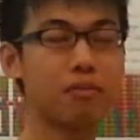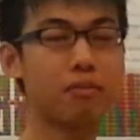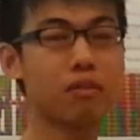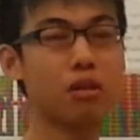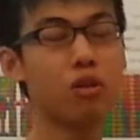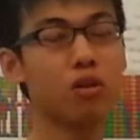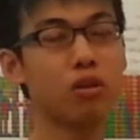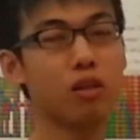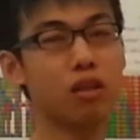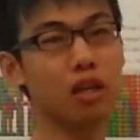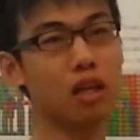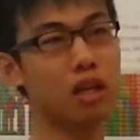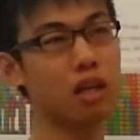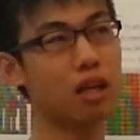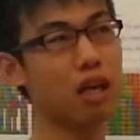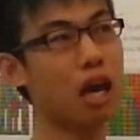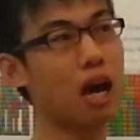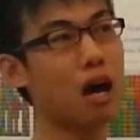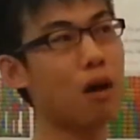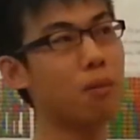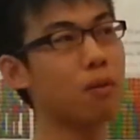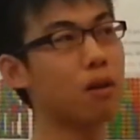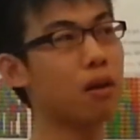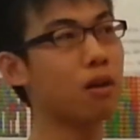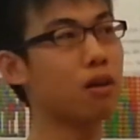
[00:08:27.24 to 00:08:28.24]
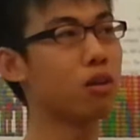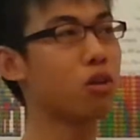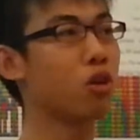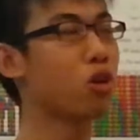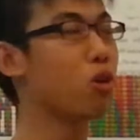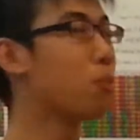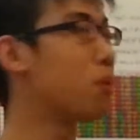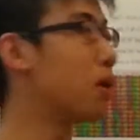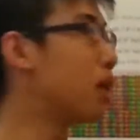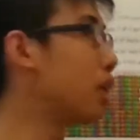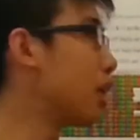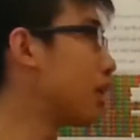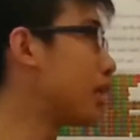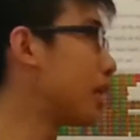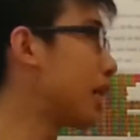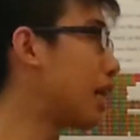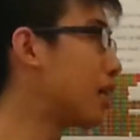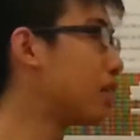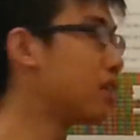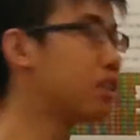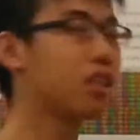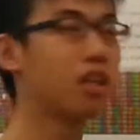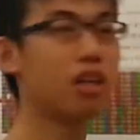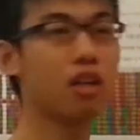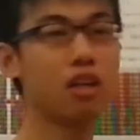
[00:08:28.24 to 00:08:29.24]
to help the human
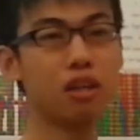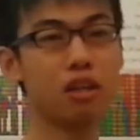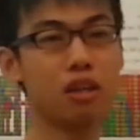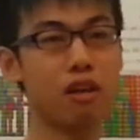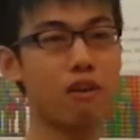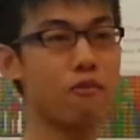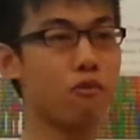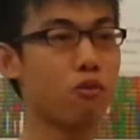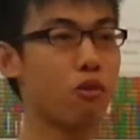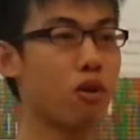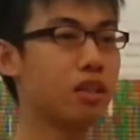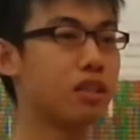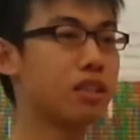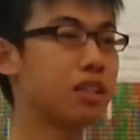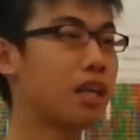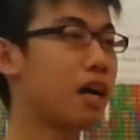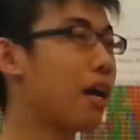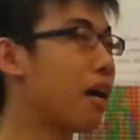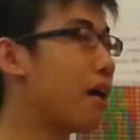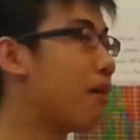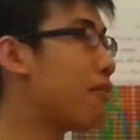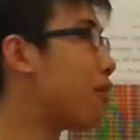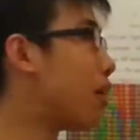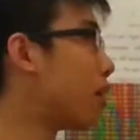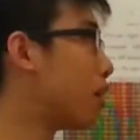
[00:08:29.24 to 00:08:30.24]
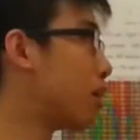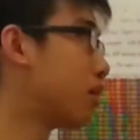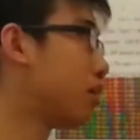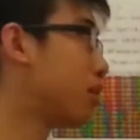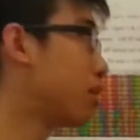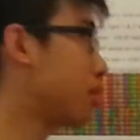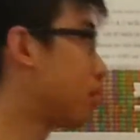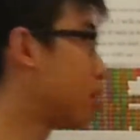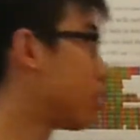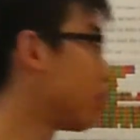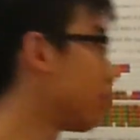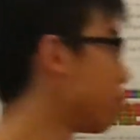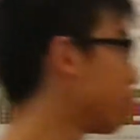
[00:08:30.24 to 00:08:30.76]
against the influenza A viruses.